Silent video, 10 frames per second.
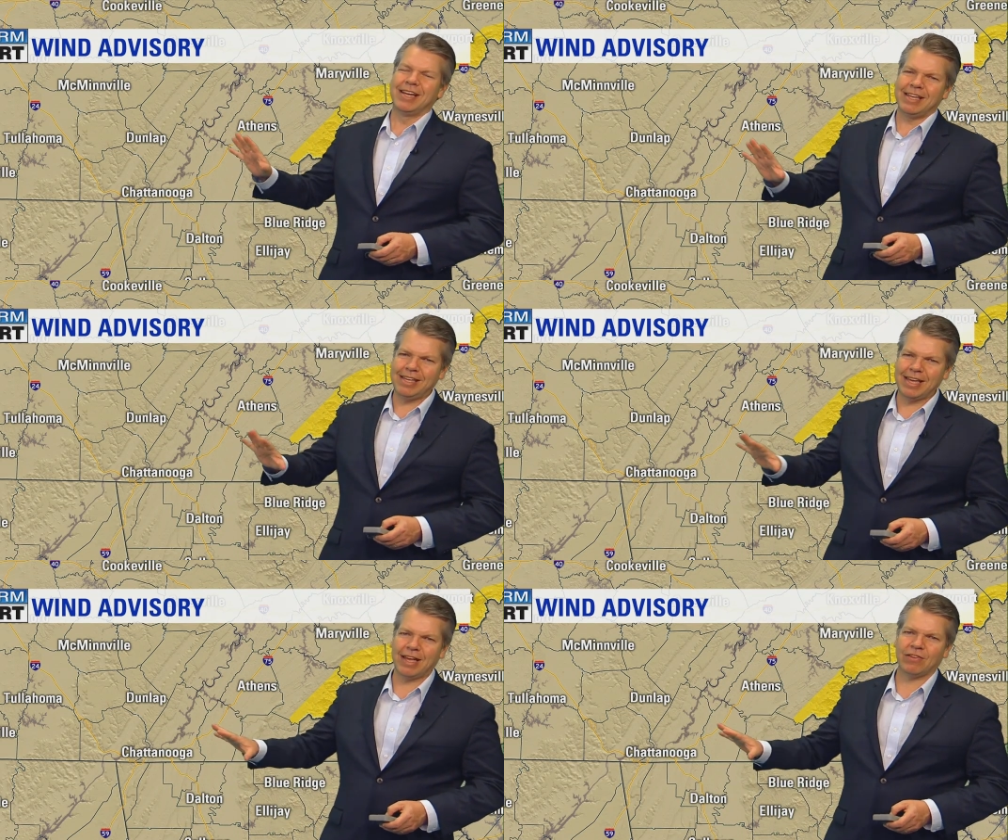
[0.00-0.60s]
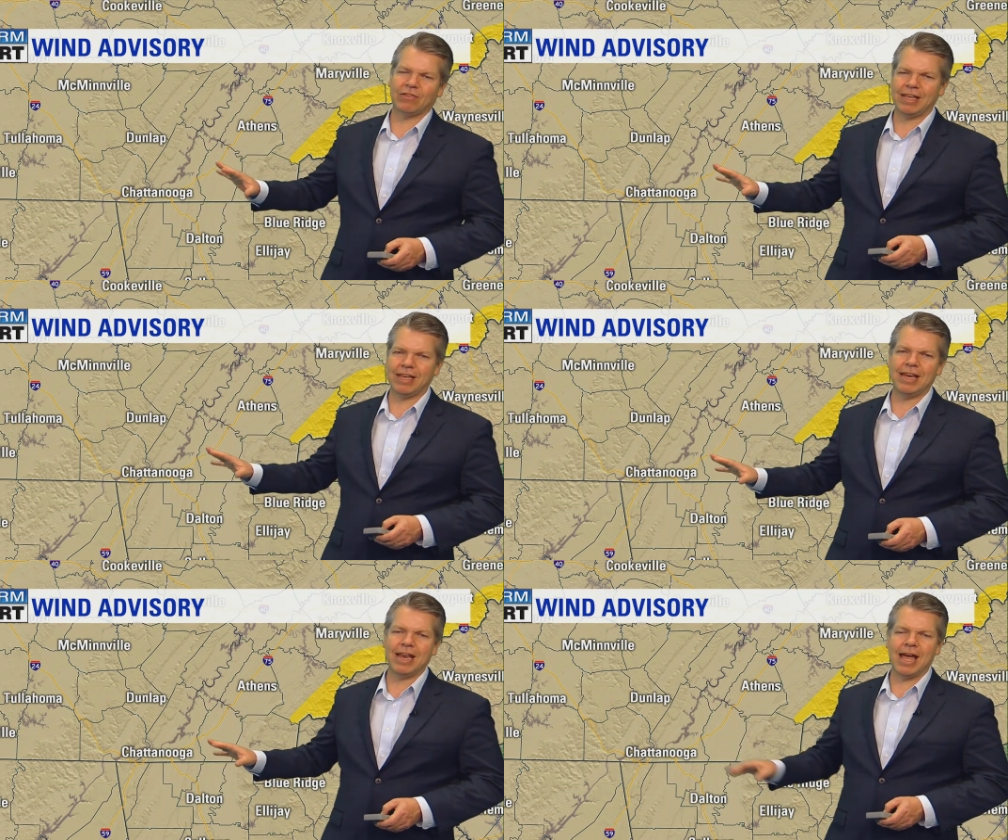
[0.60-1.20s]
yes
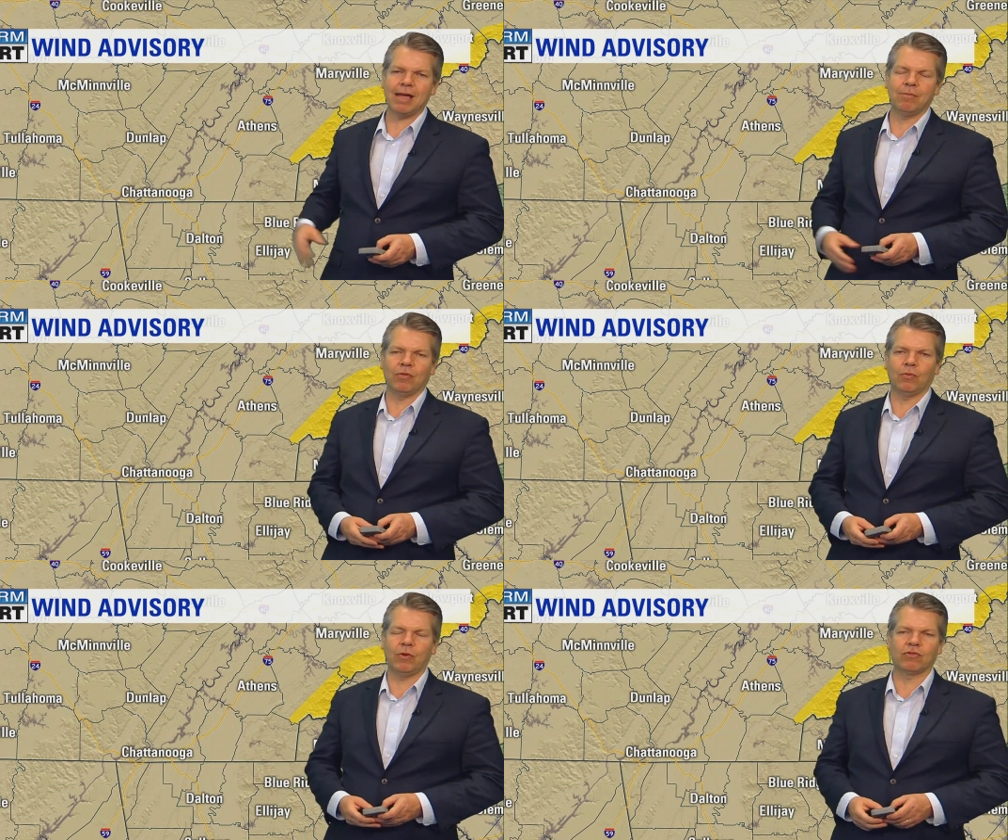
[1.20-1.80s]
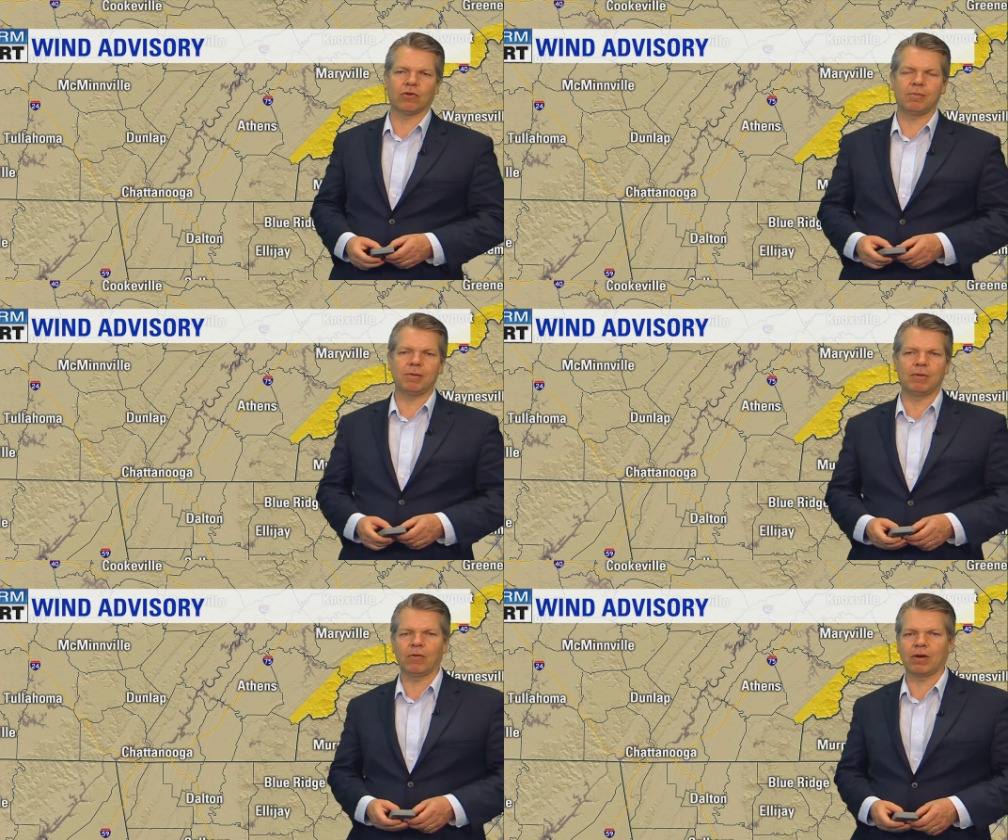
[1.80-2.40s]
in name, but the winds are going to
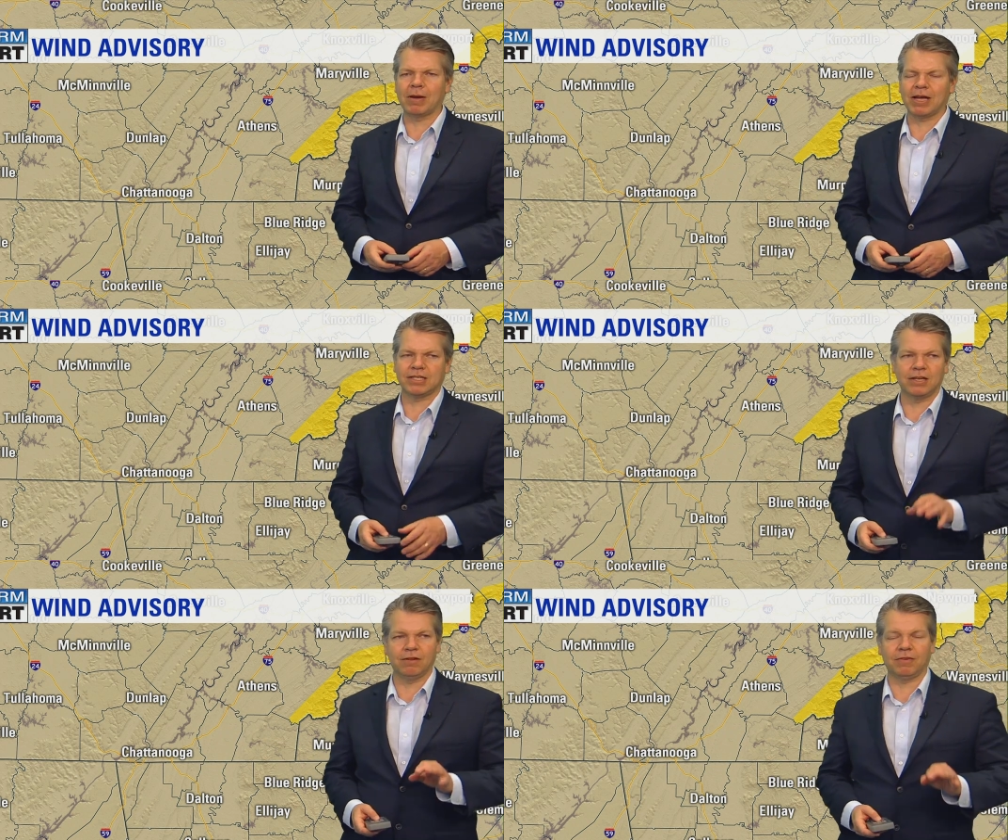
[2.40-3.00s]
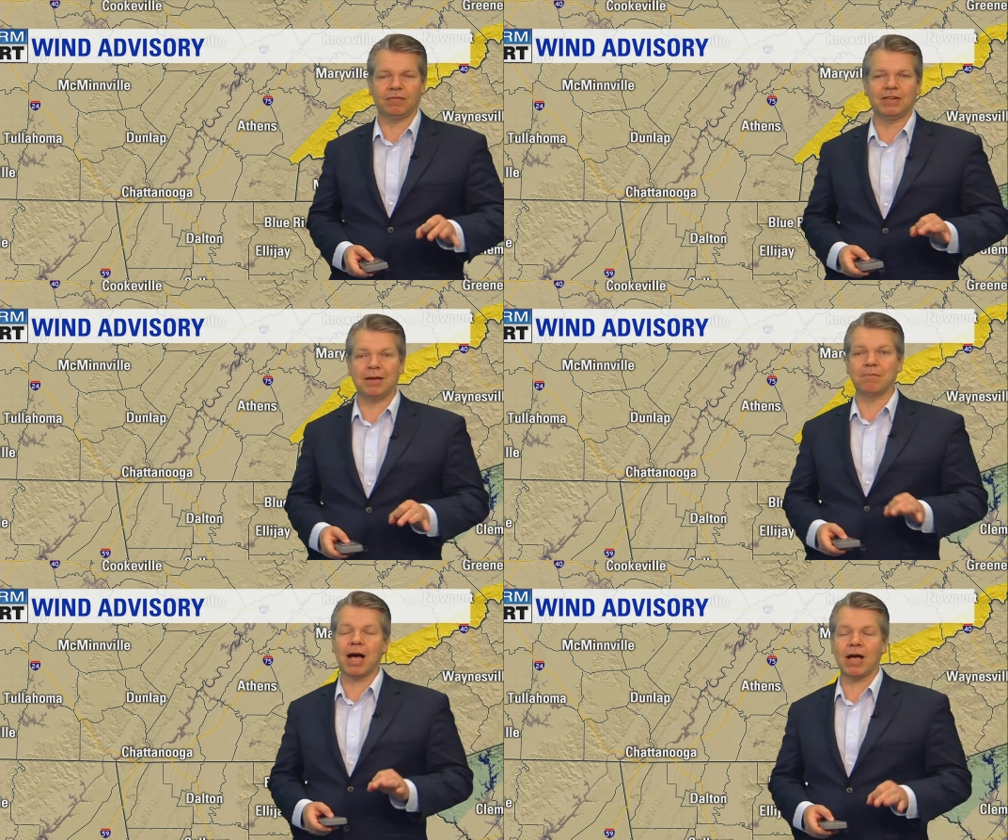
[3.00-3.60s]
be blowing at about 10 to
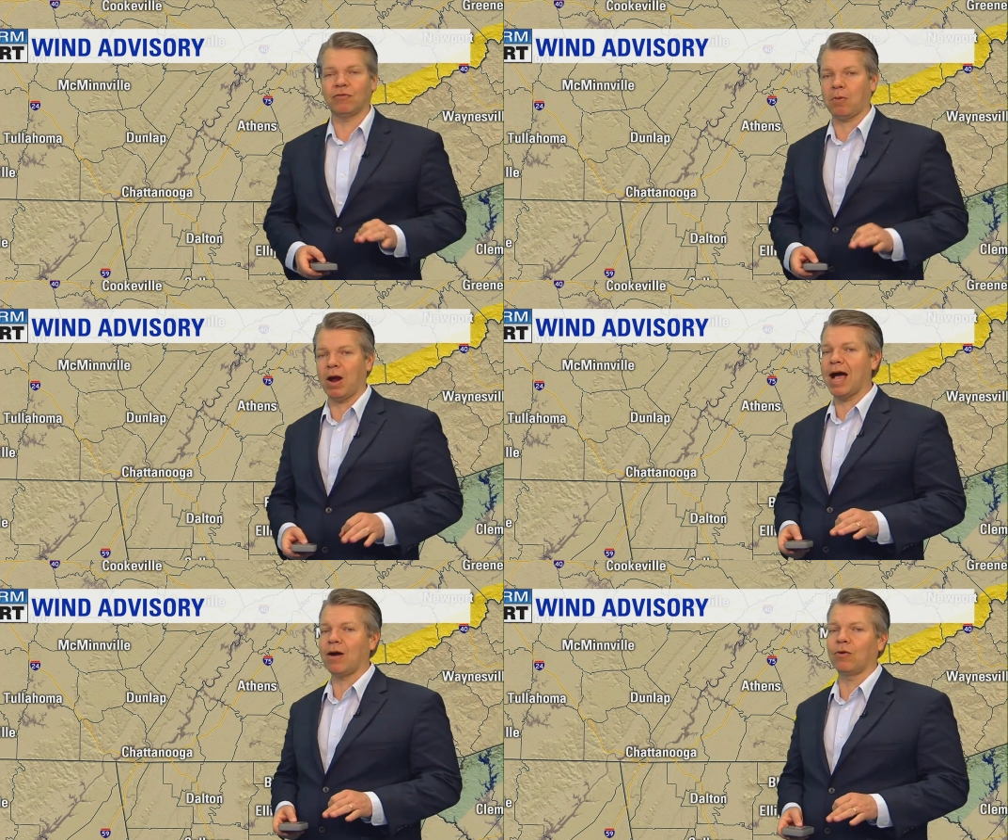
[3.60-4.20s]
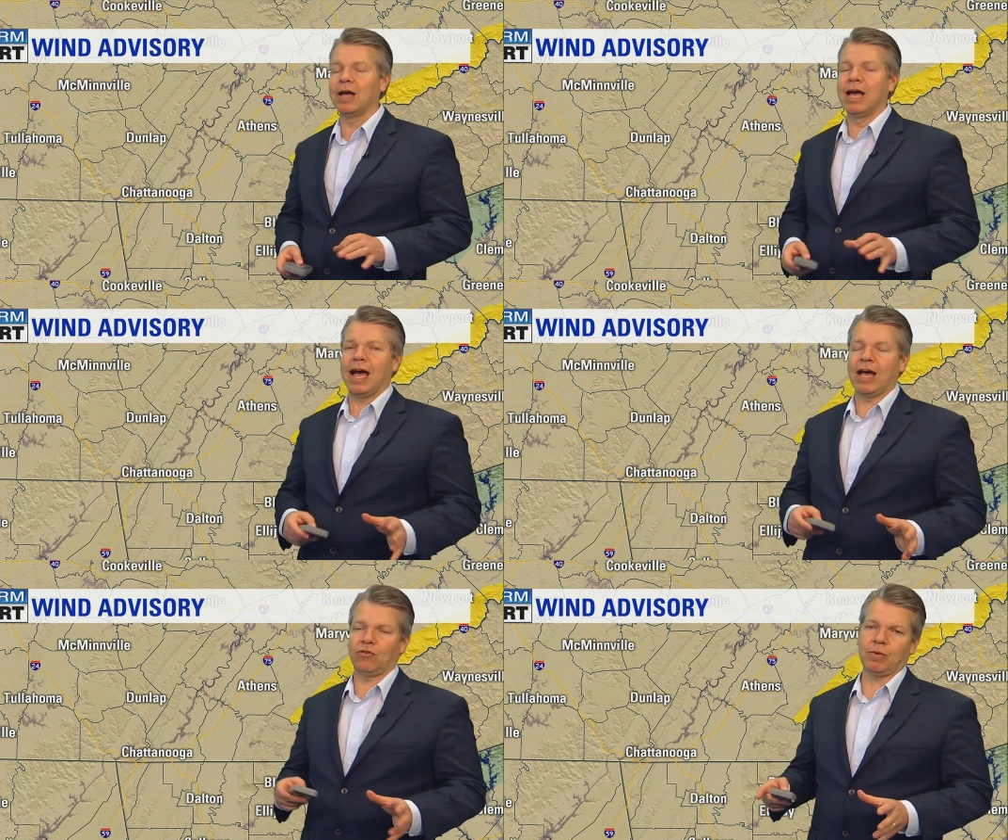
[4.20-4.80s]
15 miles per hour
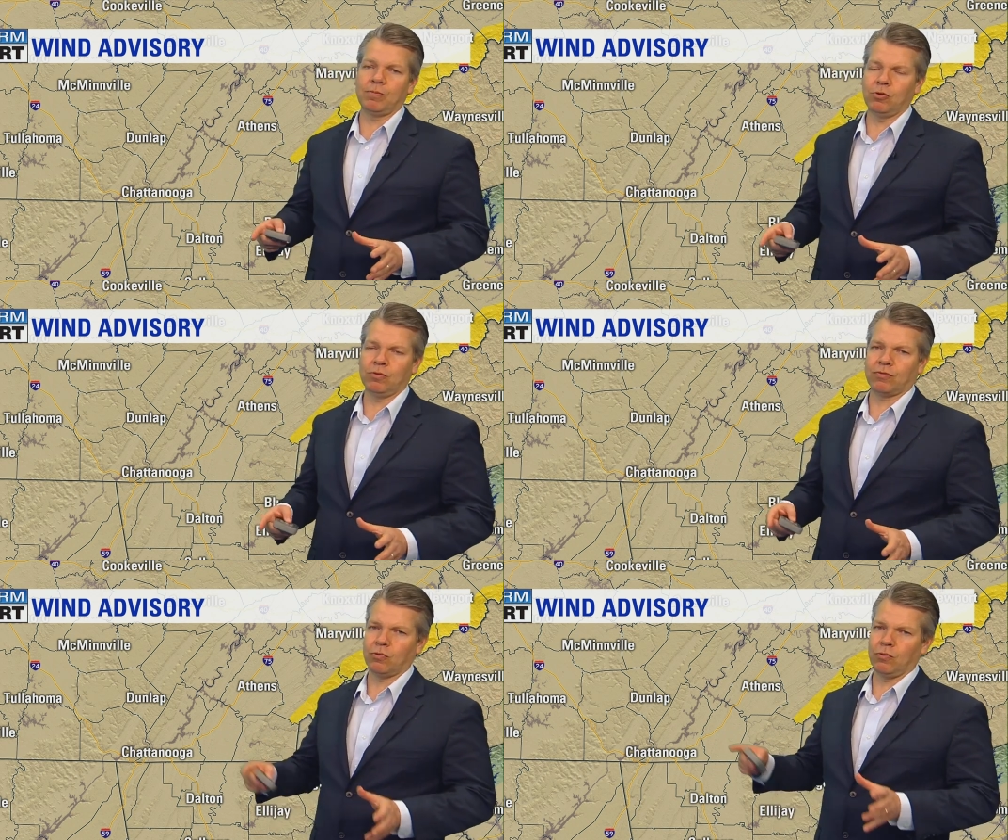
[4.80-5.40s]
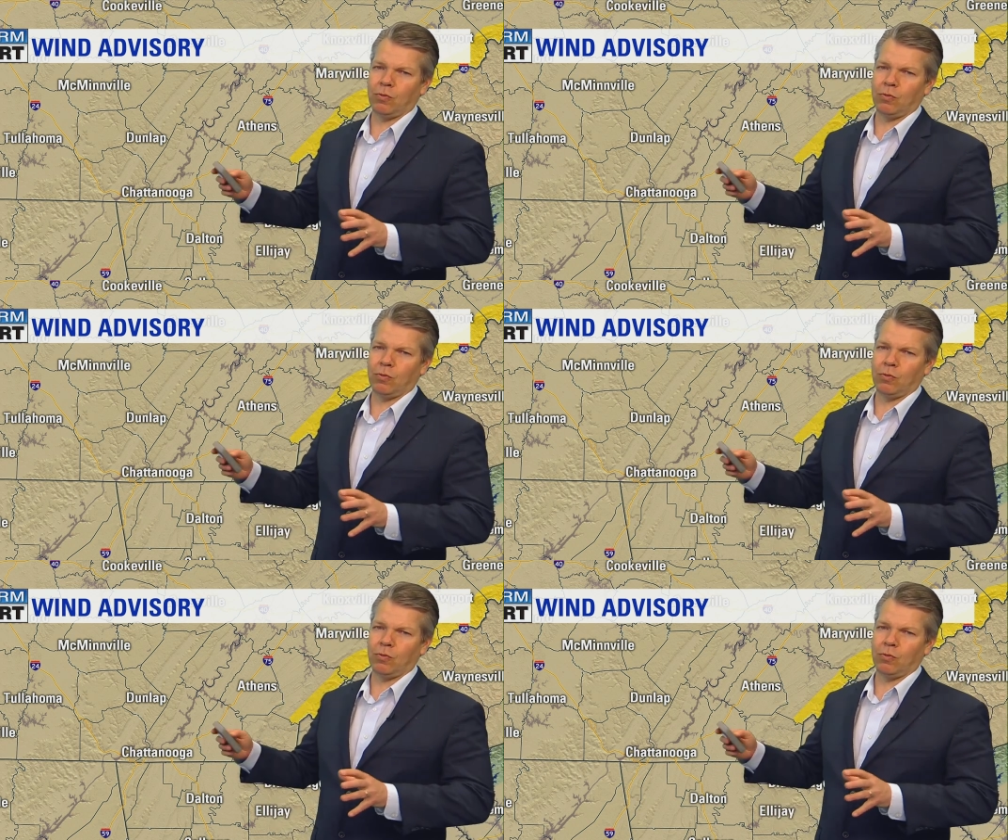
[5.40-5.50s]
as we move through.